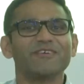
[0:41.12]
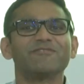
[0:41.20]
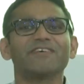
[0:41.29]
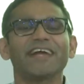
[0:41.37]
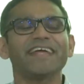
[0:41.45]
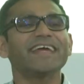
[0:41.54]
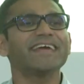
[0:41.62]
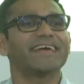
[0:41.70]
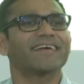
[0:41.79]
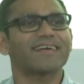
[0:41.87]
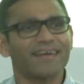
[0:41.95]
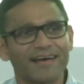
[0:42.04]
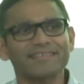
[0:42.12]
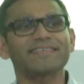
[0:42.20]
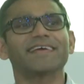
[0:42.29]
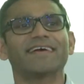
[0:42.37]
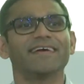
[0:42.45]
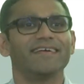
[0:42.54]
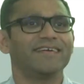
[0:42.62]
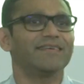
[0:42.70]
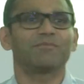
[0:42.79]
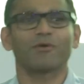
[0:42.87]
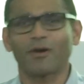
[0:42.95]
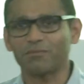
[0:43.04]
a very classical
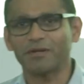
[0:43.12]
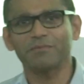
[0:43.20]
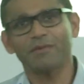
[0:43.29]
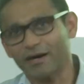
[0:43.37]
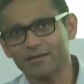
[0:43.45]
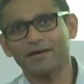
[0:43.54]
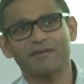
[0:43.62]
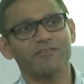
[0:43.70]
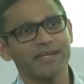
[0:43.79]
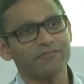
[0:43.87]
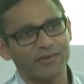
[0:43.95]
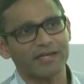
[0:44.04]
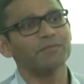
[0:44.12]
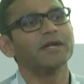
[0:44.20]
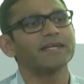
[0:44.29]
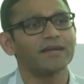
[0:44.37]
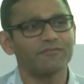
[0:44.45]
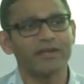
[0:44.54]
problem, a very fundamental